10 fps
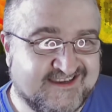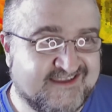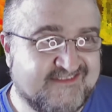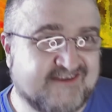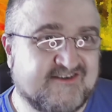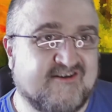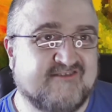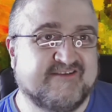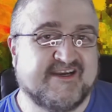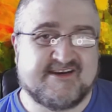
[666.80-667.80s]
They're not
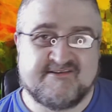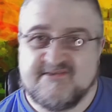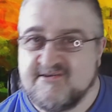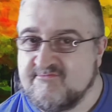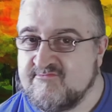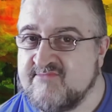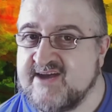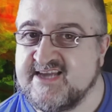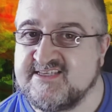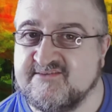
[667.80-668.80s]
like
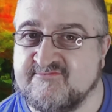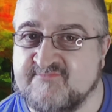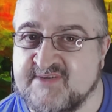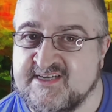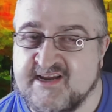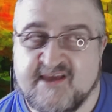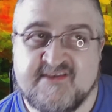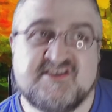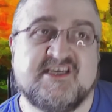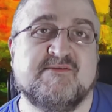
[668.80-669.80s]
massively.
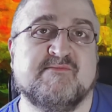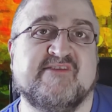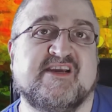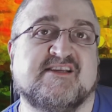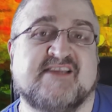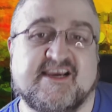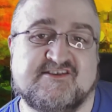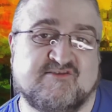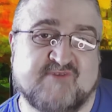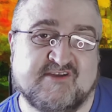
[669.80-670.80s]
Some of them are
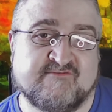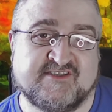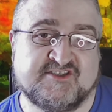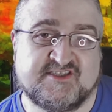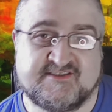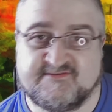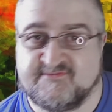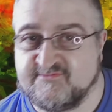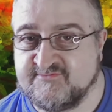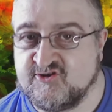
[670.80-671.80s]
egotistical, but other ones are just
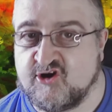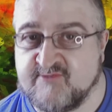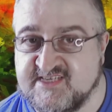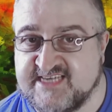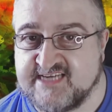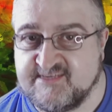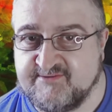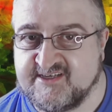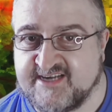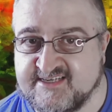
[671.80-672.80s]
common sense
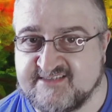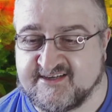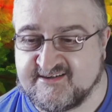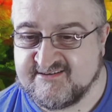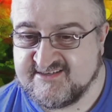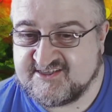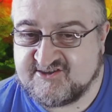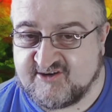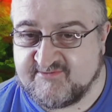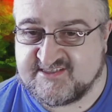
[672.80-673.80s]
about it. It's like, it's a
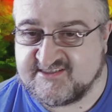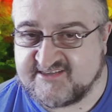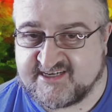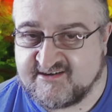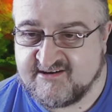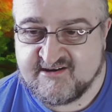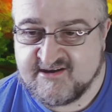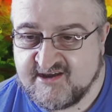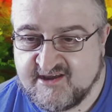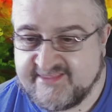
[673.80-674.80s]
job. It's just like,
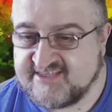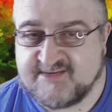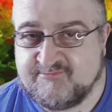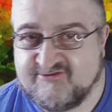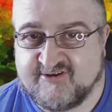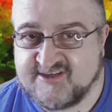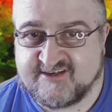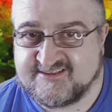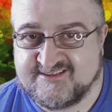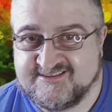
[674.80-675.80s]
this is a
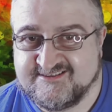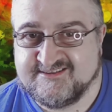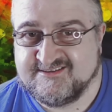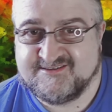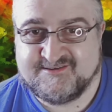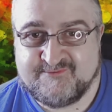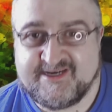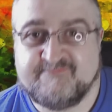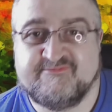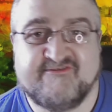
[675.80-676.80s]
product. We
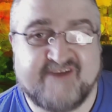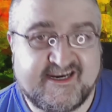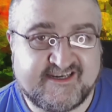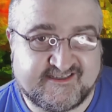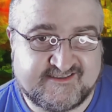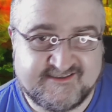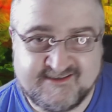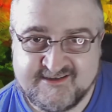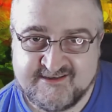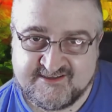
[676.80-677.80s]
provide it.
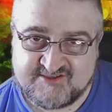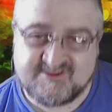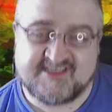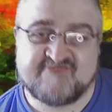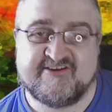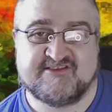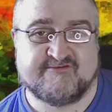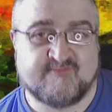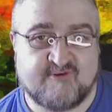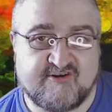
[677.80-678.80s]
It's almost like Christopher
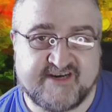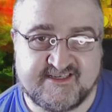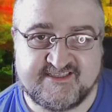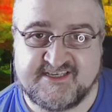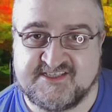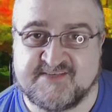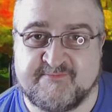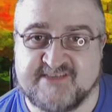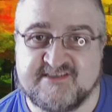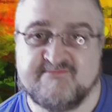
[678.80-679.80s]
Walken saying he's a
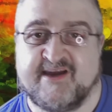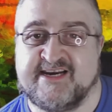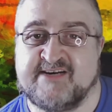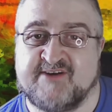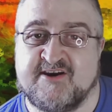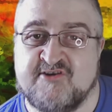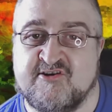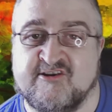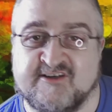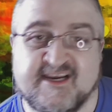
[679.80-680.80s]
businessman, end of King New
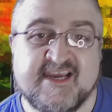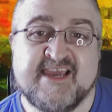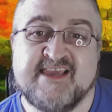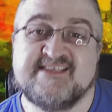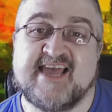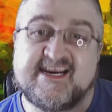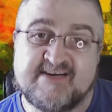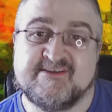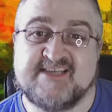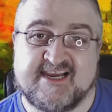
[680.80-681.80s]
York. It's that kind
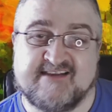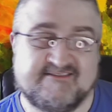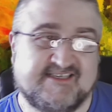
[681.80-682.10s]
of mentality.